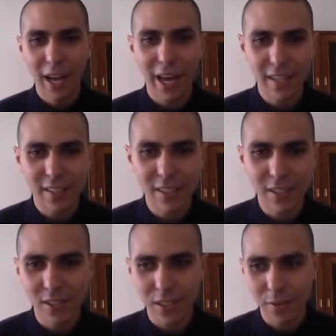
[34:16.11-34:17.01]
And
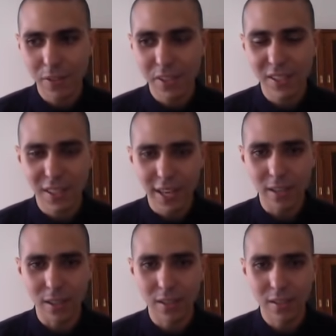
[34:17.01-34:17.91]
this stuff is
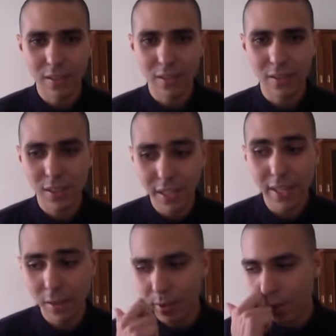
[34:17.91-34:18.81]
scary. It's
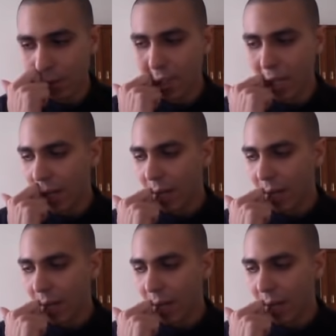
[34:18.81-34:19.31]
scary because